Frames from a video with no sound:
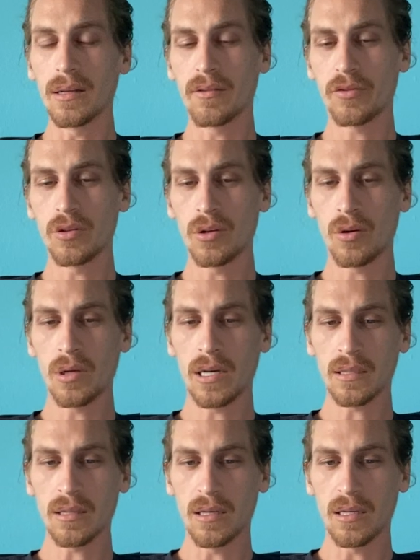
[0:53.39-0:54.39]
If you know,
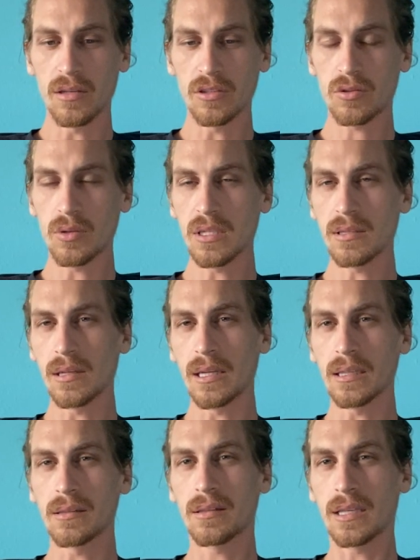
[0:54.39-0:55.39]
like the streets in
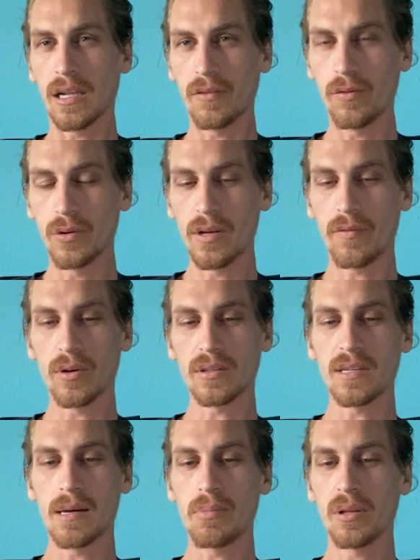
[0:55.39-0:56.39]
like California, for
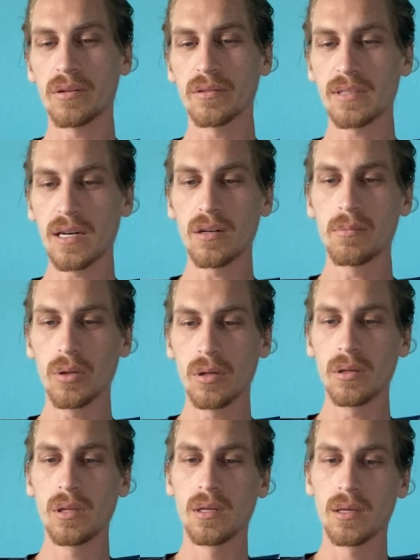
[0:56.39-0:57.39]
example, are
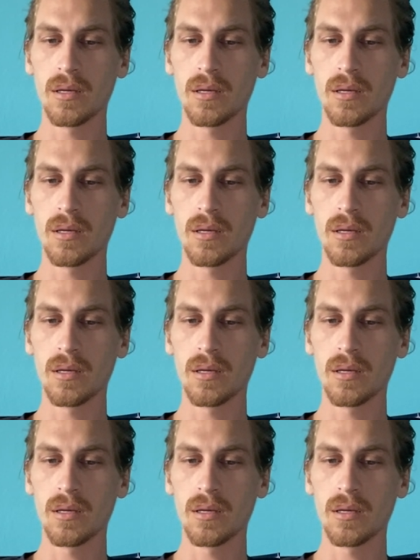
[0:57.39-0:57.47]
terrible.